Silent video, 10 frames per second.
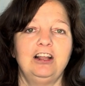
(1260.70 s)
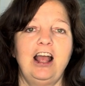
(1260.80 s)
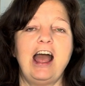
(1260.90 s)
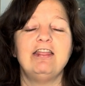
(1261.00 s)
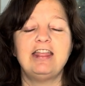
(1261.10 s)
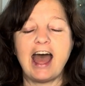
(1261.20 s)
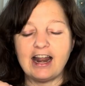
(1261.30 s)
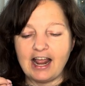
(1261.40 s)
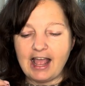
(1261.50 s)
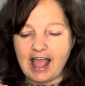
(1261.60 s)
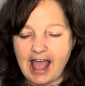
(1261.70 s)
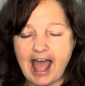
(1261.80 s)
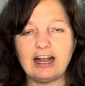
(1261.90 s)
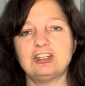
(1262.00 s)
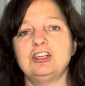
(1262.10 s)
And that
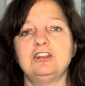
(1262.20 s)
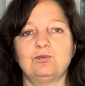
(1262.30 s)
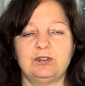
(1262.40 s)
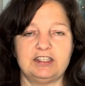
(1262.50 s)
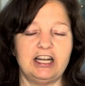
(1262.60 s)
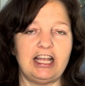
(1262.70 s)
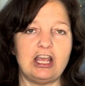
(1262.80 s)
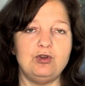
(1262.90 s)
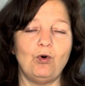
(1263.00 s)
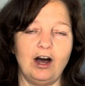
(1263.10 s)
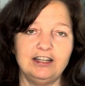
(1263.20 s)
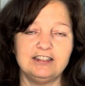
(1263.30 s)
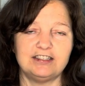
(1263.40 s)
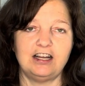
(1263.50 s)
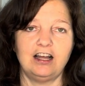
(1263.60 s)
action is what's going to get you
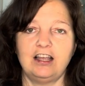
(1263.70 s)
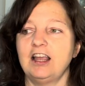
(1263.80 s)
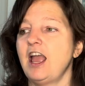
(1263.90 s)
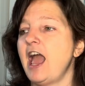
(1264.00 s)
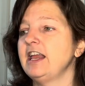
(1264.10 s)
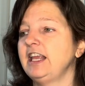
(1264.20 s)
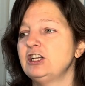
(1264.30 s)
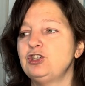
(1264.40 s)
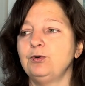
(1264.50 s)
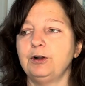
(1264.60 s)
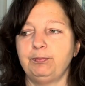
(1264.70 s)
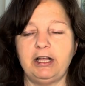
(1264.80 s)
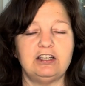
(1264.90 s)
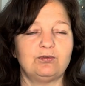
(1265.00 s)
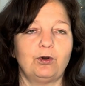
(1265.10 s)
unstuck and get you in a
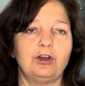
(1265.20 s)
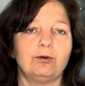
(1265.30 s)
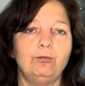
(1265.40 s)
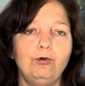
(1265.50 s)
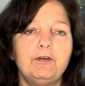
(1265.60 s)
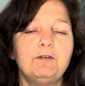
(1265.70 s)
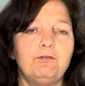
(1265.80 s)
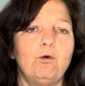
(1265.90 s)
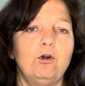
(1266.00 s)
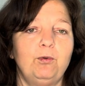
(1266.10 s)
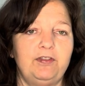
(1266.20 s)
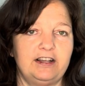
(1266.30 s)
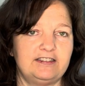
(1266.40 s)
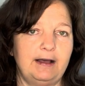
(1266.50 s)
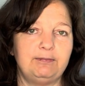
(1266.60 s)
place where you're moving forward with
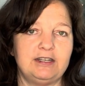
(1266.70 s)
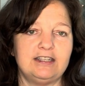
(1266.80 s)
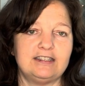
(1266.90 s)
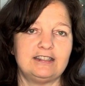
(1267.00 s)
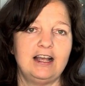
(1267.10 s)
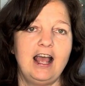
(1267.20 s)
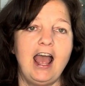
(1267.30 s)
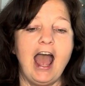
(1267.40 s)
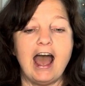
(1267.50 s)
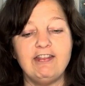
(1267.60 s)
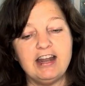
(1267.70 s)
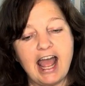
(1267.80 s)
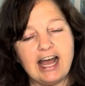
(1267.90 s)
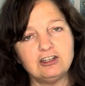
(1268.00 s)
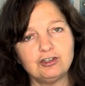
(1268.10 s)
acceptance. And then
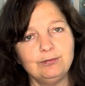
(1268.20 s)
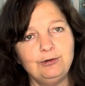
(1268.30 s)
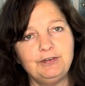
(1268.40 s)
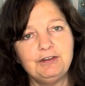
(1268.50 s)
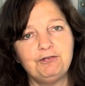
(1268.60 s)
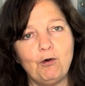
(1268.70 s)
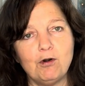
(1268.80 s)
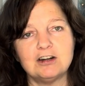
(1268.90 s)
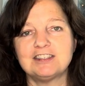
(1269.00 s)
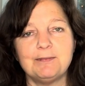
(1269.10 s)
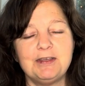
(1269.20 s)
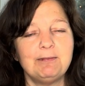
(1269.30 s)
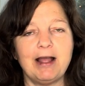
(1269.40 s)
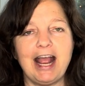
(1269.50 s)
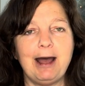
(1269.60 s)
as you're moving forward,
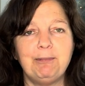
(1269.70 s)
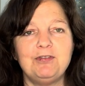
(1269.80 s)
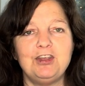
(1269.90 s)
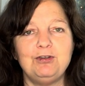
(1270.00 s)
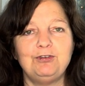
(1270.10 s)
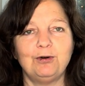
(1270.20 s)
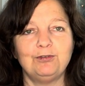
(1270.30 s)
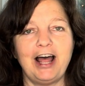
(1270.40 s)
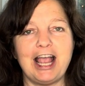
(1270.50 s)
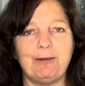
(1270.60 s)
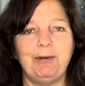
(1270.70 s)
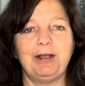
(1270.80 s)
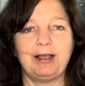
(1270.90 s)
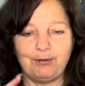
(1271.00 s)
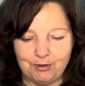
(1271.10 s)
something might happen that you don't like,
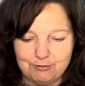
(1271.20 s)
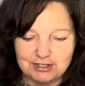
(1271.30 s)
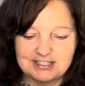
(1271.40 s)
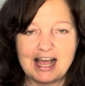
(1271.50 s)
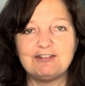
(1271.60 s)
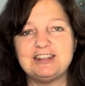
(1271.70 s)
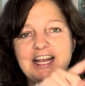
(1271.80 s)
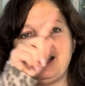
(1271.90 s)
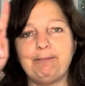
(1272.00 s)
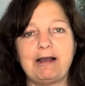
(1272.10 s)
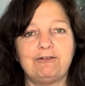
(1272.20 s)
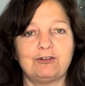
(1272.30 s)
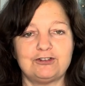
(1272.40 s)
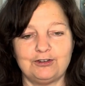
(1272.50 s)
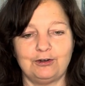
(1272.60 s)
but you just have to take it back
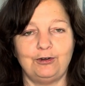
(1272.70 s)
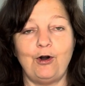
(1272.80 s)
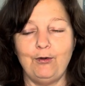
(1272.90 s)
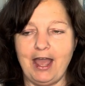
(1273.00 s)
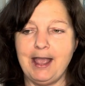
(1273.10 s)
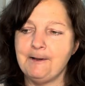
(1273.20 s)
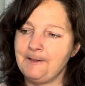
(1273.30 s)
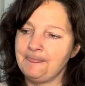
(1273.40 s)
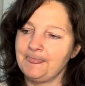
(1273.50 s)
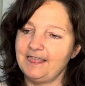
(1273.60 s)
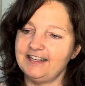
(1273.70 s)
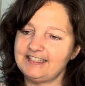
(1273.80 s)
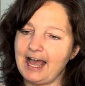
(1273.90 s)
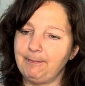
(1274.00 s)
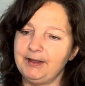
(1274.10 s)
full circle. Okay, this
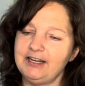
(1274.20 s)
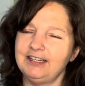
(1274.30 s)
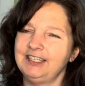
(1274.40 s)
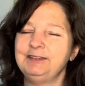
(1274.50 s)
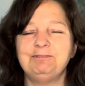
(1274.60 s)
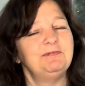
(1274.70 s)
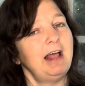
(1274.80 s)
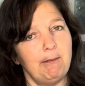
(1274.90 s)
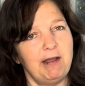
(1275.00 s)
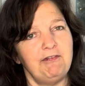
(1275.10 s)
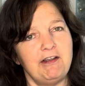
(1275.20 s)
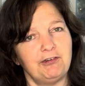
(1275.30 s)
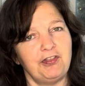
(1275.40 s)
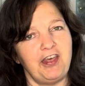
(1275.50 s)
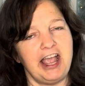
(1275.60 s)
happened. Not my
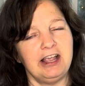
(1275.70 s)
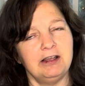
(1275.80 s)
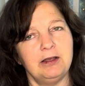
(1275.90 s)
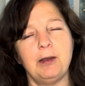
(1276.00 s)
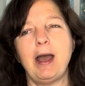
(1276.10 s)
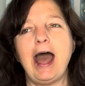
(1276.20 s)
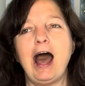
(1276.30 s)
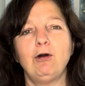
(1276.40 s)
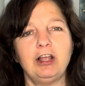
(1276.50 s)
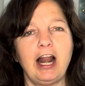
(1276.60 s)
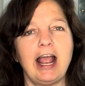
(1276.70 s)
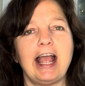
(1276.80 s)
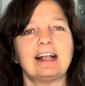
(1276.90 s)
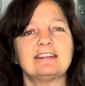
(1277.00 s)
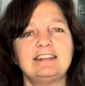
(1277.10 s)
favorite thing. How can I
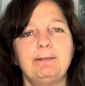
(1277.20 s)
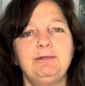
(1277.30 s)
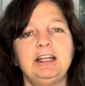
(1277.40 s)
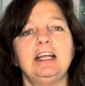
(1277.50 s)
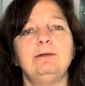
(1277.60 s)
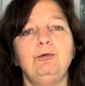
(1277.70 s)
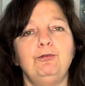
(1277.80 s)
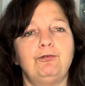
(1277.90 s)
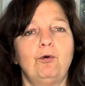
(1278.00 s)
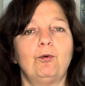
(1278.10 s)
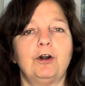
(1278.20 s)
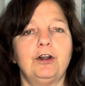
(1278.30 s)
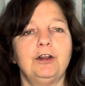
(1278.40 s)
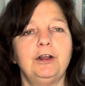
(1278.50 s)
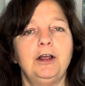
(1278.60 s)
accept it and move
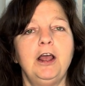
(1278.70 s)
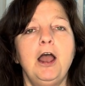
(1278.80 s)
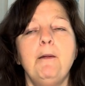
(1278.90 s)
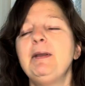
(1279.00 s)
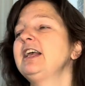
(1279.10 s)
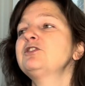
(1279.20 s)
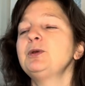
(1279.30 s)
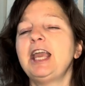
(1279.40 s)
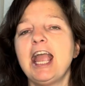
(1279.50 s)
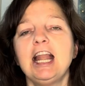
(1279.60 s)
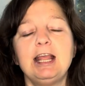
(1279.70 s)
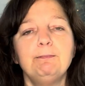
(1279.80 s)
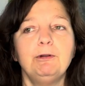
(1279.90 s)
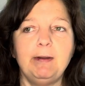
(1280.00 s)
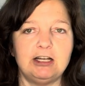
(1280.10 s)
forward? Because we can't
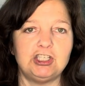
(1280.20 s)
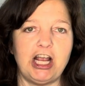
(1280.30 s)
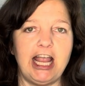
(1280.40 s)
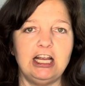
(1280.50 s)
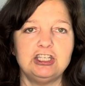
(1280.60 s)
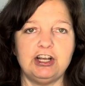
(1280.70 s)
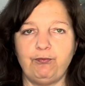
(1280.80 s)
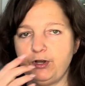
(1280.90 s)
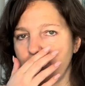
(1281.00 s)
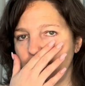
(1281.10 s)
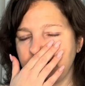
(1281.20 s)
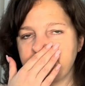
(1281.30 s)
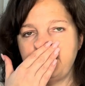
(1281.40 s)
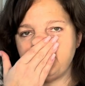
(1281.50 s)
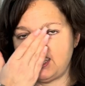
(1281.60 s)
implement change if we don't
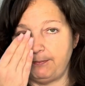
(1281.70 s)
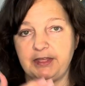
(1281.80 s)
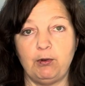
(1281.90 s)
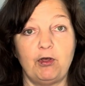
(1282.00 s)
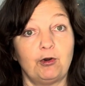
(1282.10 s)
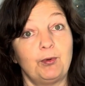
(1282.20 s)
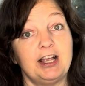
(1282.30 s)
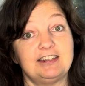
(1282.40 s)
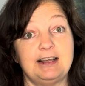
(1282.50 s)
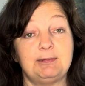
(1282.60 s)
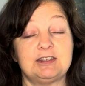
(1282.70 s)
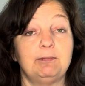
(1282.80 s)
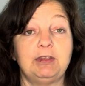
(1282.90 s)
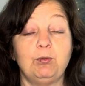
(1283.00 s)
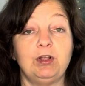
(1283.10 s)
accept something, whether we accept
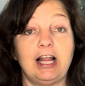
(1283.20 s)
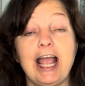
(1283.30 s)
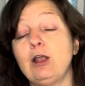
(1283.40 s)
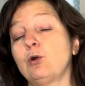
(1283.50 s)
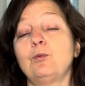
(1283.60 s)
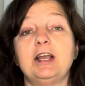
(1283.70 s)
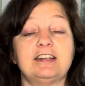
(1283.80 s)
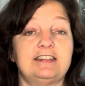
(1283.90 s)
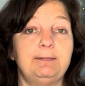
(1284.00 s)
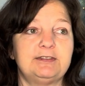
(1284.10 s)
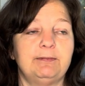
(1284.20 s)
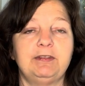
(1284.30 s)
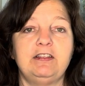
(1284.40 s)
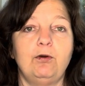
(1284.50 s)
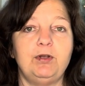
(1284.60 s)
something we like or we accept
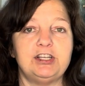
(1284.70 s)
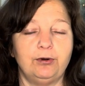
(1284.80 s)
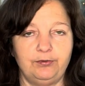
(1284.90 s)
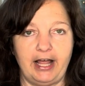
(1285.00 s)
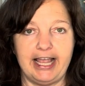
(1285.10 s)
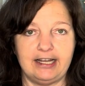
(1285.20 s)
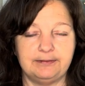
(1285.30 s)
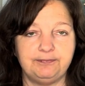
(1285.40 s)
something that we don't like.